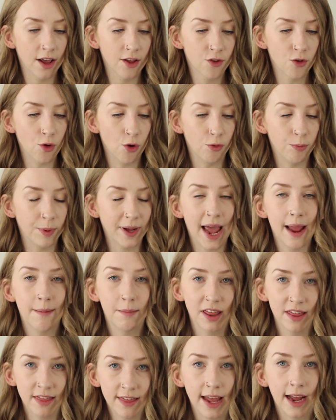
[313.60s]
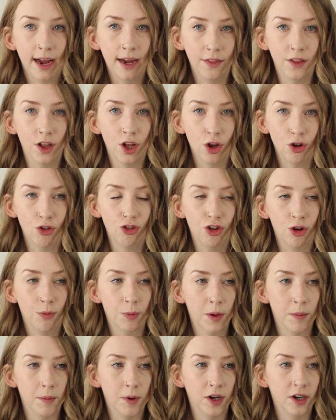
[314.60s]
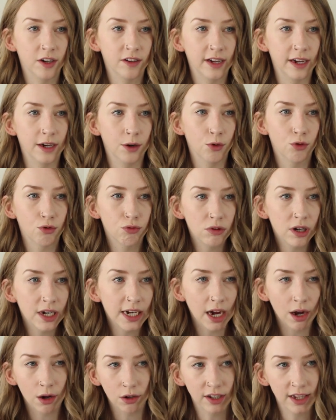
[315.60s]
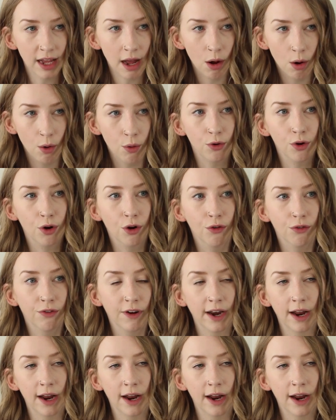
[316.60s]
sort of became a thing in the YouTube community and it was really hard to get hold of